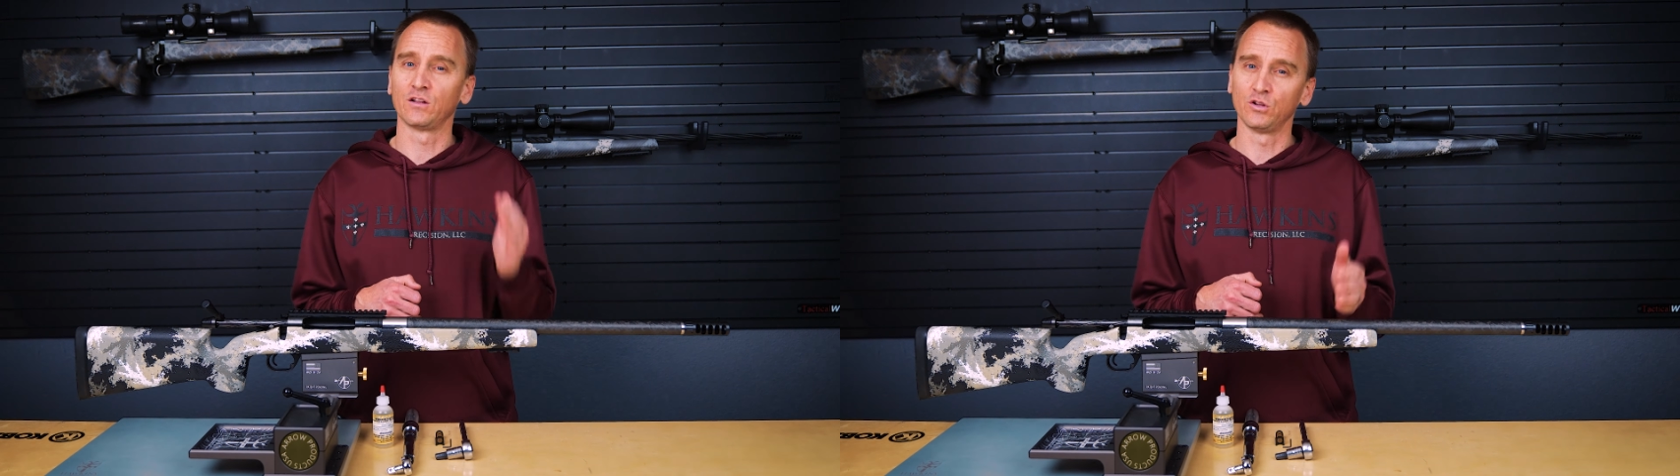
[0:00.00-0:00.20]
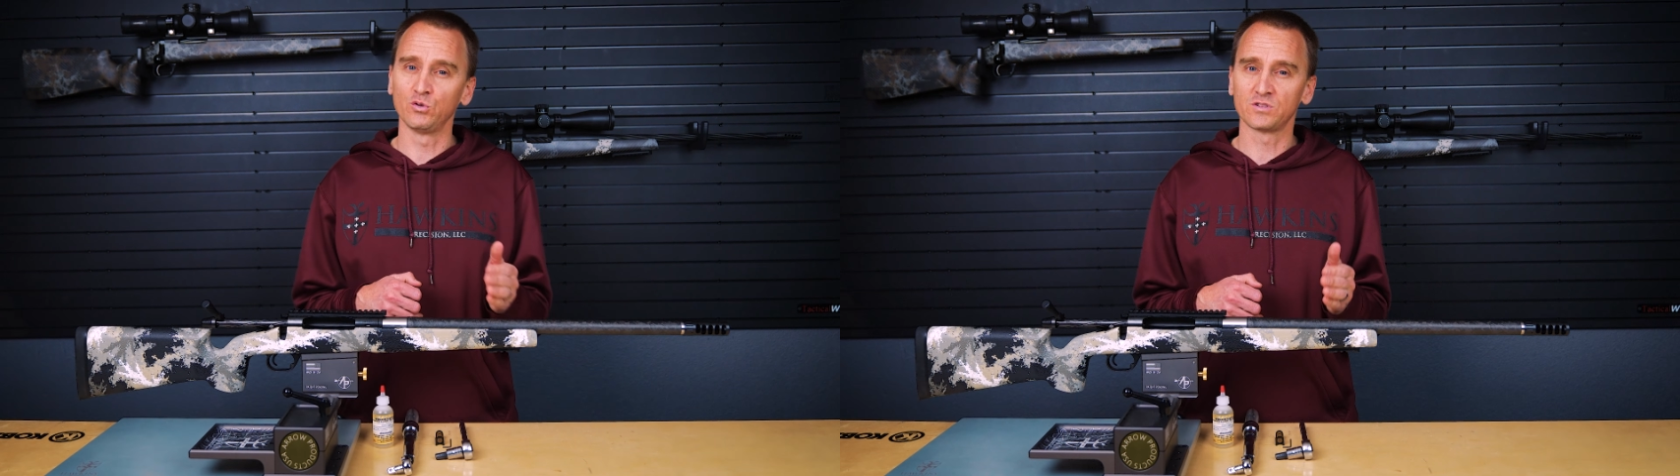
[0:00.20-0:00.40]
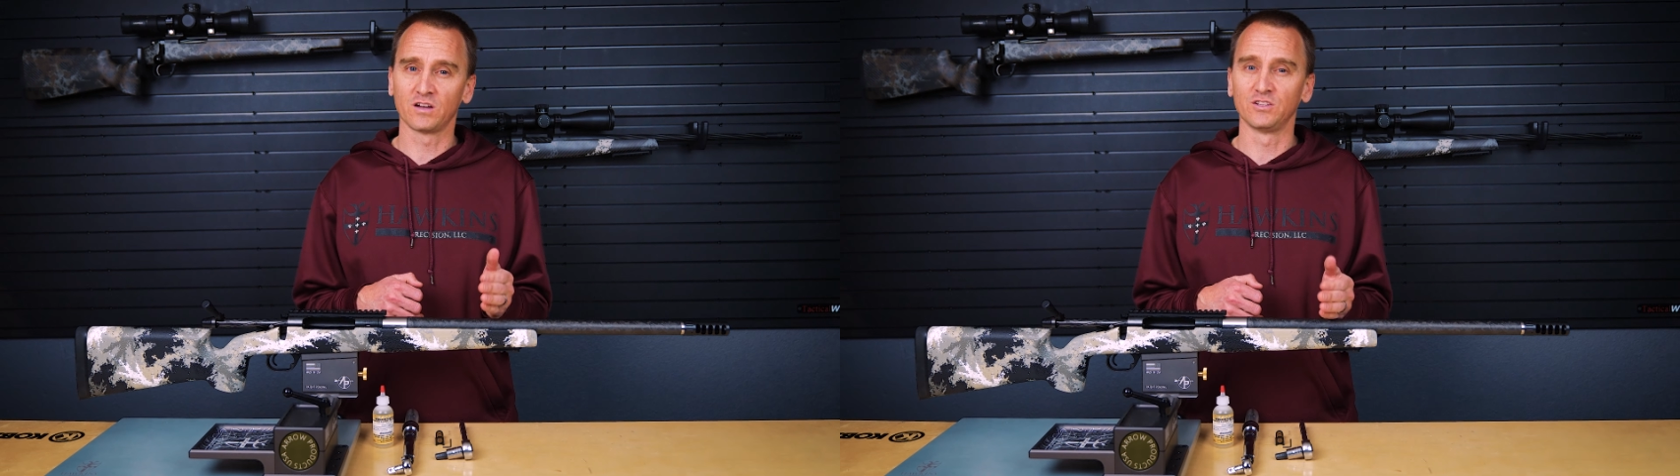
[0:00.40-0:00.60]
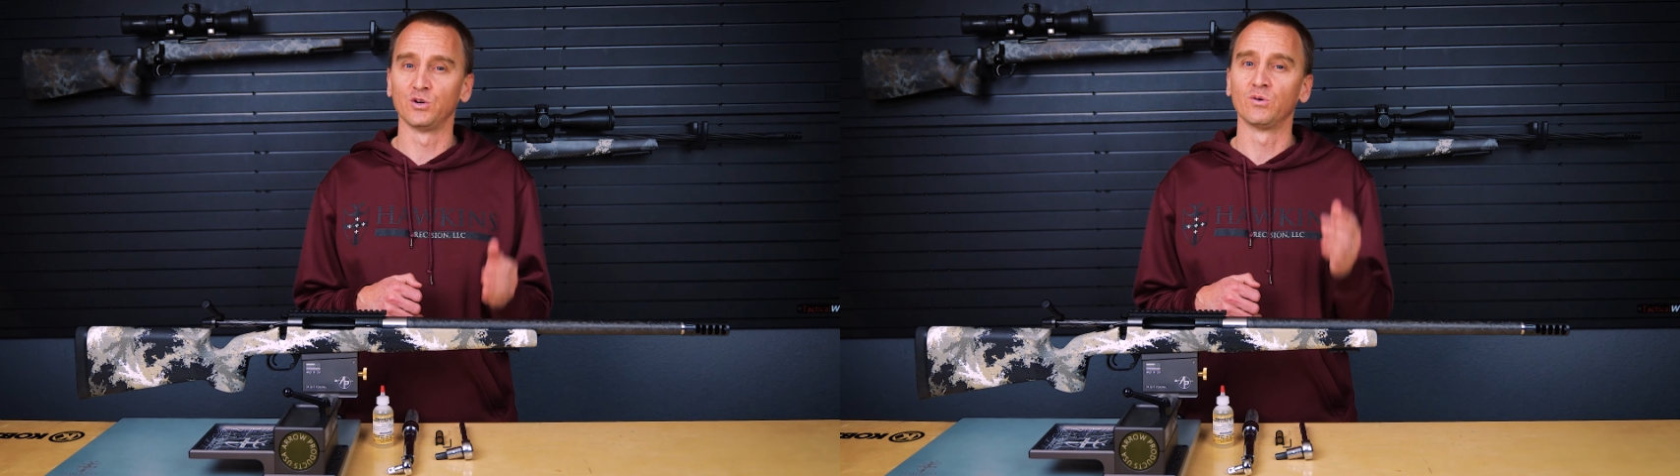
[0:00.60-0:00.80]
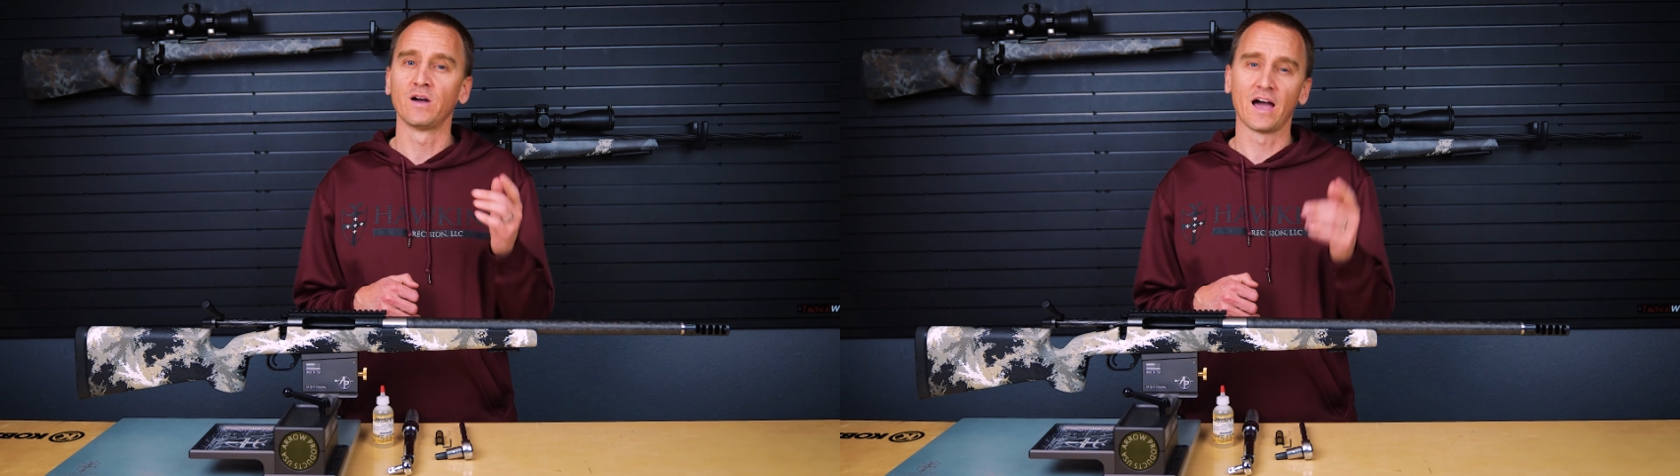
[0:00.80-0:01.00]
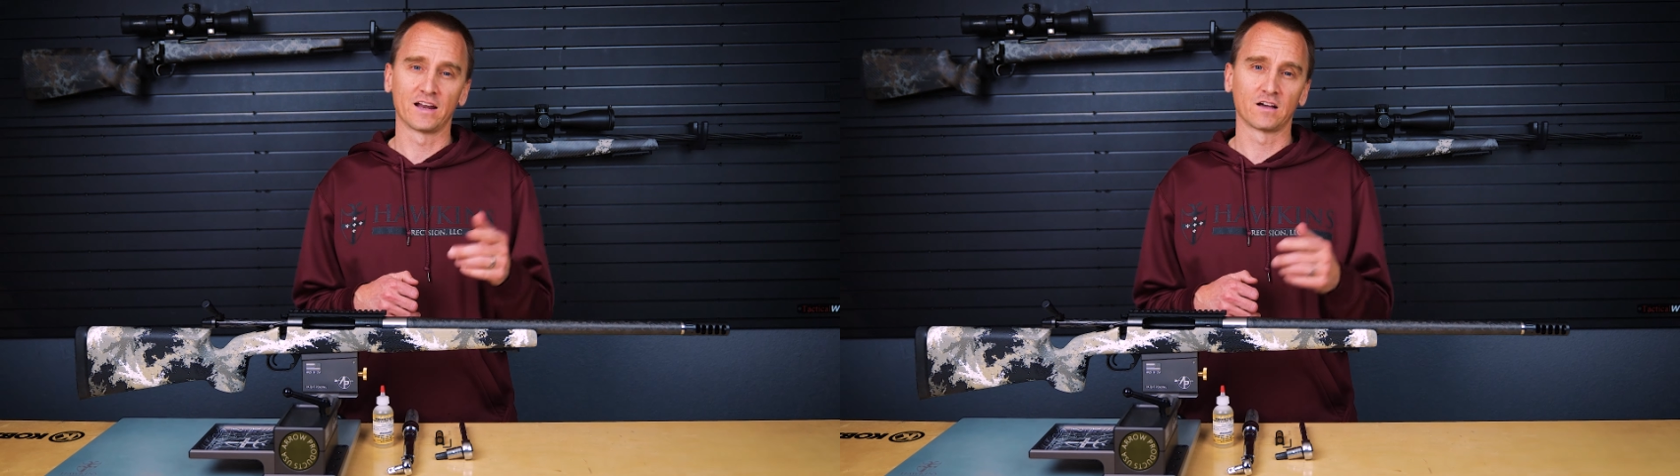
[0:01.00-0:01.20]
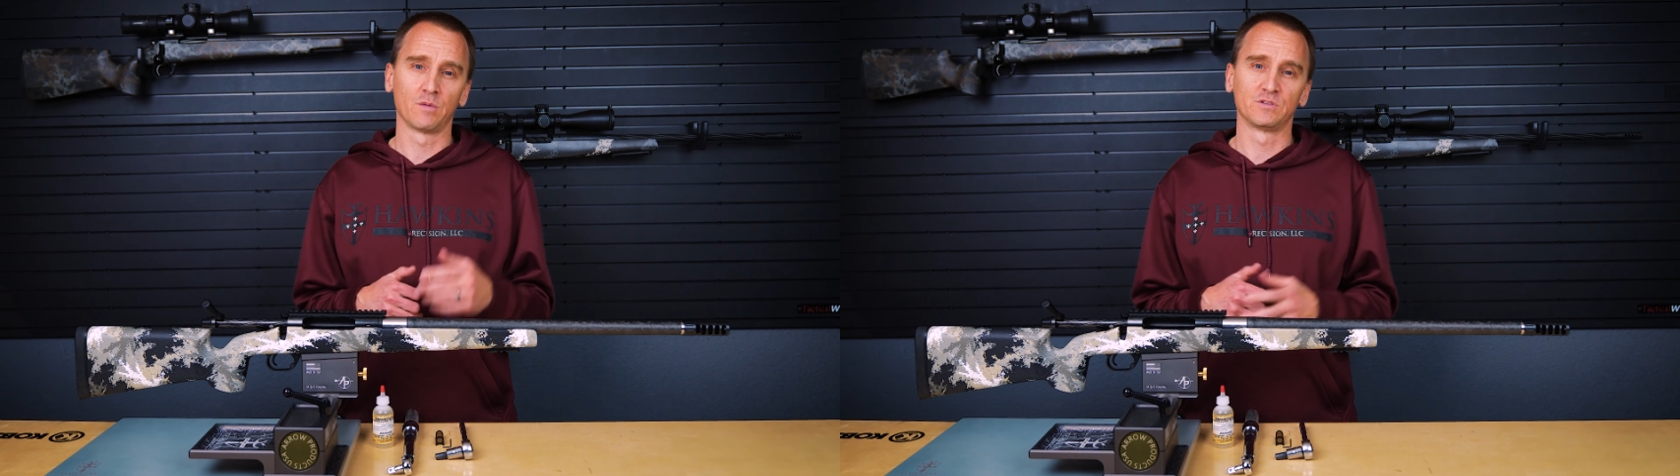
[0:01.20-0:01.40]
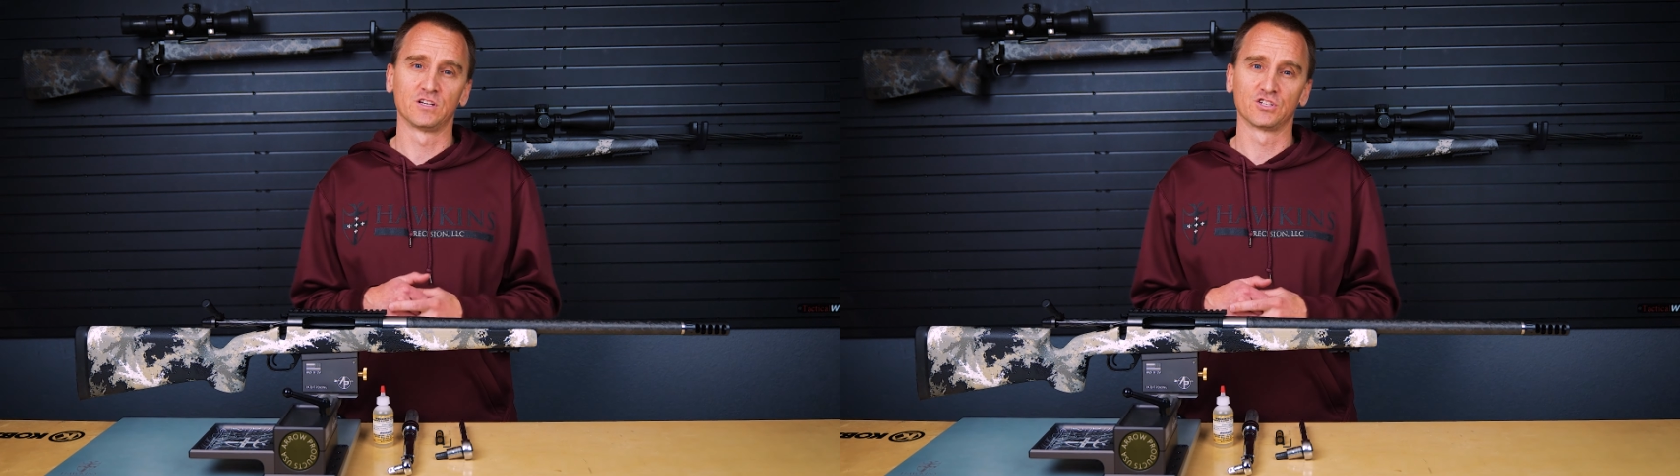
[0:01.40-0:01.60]
loose on you at a
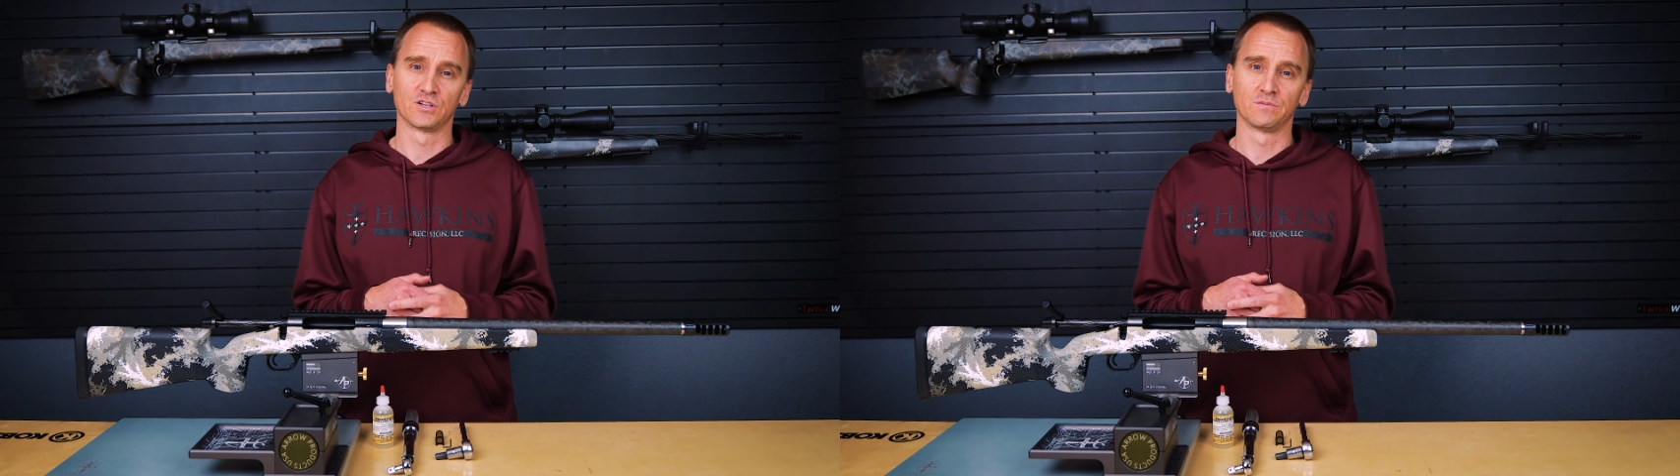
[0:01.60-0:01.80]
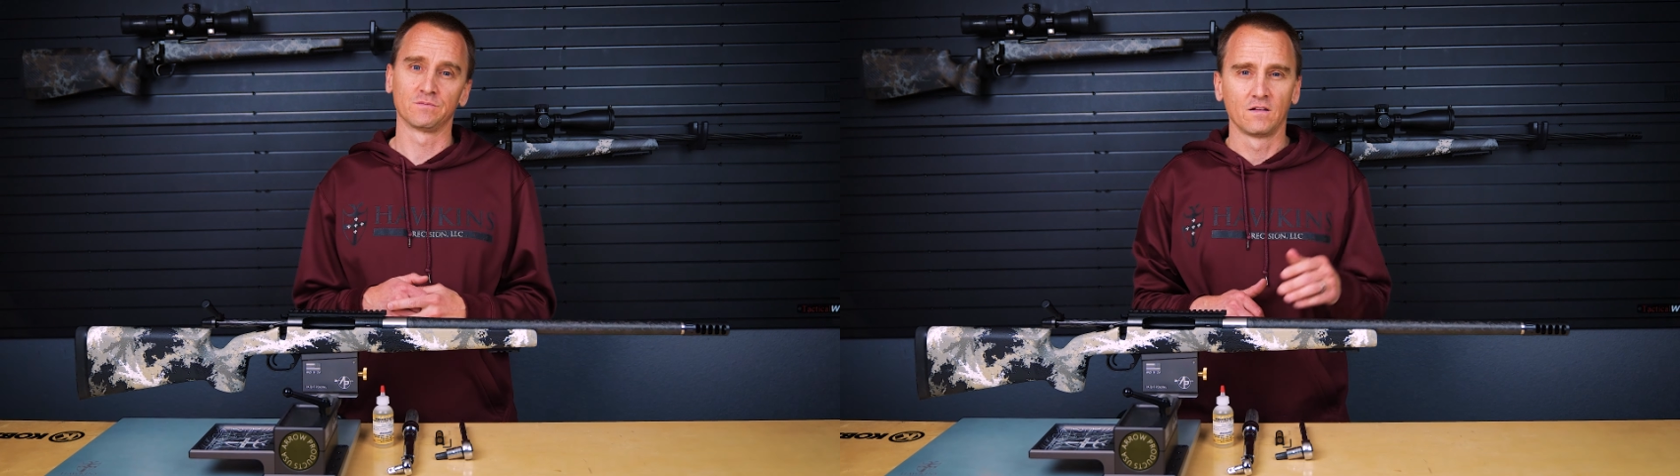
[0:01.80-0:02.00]
competition.